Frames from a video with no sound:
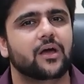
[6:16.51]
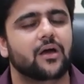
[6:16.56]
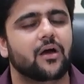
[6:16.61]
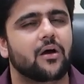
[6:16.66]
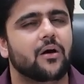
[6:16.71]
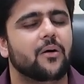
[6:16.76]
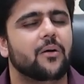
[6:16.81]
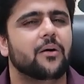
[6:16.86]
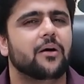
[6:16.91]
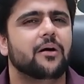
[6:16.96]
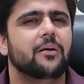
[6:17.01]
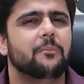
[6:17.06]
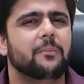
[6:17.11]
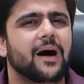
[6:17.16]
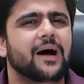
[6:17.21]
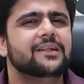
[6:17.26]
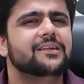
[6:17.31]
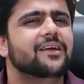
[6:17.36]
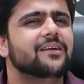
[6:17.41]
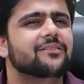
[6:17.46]
Let's assume a
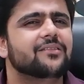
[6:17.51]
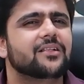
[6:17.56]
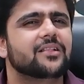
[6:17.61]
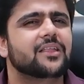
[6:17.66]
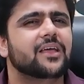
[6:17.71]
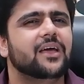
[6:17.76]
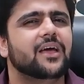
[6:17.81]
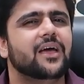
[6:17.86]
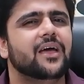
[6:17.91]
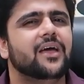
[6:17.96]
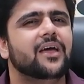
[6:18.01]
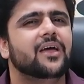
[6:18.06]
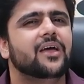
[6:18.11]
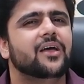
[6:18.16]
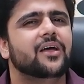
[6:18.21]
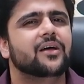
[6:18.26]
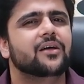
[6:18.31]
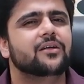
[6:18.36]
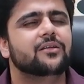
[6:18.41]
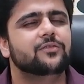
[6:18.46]
2% conversion
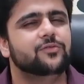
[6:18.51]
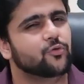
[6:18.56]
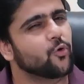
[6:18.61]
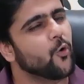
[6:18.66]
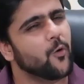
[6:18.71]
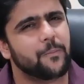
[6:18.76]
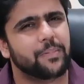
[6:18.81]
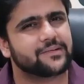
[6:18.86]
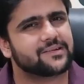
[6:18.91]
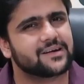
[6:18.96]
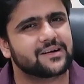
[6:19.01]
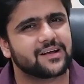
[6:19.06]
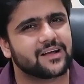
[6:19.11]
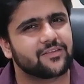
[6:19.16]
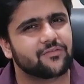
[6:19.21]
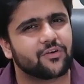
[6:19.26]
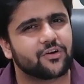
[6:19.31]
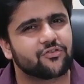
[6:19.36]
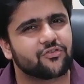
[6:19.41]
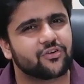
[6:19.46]
rate.
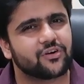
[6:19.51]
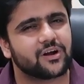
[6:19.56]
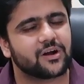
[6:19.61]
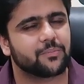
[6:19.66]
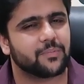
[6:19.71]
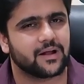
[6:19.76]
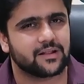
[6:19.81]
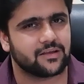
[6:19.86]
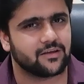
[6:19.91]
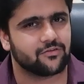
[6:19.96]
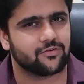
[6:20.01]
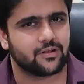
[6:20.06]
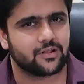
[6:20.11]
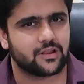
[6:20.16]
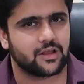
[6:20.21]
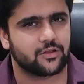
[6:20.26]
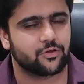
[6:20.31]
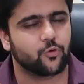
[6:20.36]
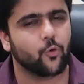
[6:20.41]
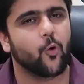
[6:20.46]
That means 2%
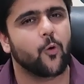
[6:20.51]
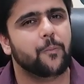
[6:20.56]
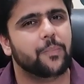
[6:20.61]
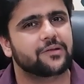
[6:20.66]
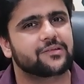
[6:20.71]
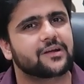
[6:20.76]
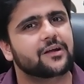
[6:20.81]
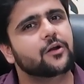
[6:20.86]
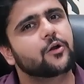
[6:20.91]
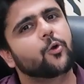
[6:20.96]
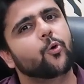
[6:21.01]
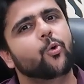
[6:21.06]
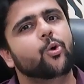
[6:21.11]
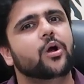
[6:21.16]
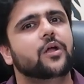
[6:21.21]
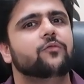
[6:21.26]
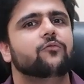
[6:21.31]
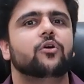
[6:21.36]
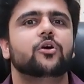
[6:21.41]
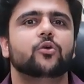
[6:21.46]
of people
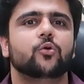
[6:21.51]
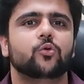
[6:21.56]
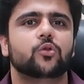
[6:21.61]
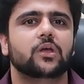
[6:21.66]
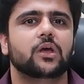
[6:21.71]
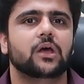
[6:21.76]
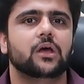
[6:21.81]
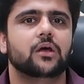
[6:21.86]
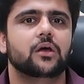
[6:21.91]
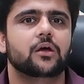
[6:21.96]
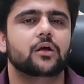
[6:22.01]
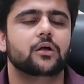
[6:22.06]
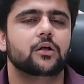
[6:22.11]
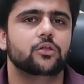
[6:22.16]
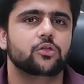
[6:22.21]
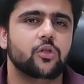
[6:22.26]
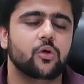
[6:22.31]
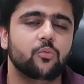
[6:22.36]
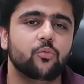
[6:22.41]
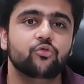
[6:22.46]
convert.
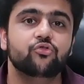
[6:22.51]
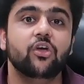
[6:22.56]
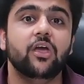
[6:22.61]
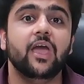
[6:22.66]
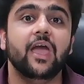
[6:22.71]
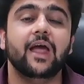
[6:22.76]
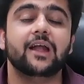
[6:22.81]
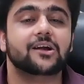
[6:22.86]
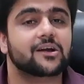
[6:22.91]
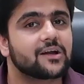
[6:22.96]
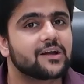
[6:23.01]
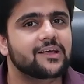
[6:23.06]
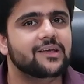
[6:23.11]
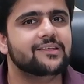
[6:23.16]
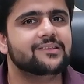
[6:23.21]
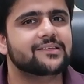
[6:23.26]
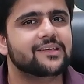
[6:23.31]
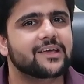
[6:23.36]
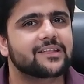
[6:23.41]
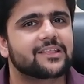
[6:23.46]
So
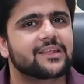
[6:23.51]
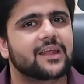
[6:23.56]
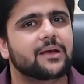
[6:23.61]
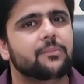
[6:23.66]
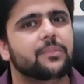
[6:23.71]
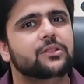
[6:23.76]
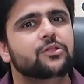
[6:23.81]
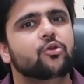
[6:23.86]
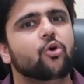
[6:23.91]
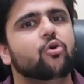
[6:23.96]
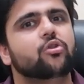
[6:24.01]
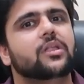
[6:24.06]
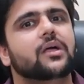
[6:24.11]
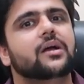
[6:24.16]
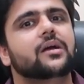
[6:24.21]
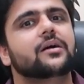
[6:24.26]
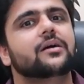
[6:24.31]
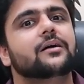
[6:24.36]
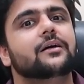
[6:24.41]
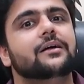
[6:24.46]
how many people do I
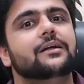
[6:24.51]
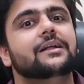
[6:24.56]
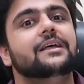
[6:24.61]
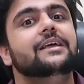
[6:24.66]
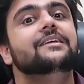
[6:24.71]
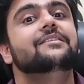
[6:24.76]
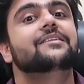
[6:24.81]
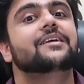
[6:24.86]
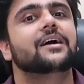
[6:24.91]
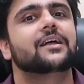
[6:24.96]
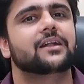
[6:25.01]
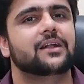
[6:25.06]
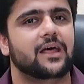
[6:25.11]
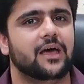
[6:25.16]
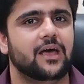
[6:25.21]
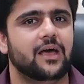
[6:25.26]
need to reach out to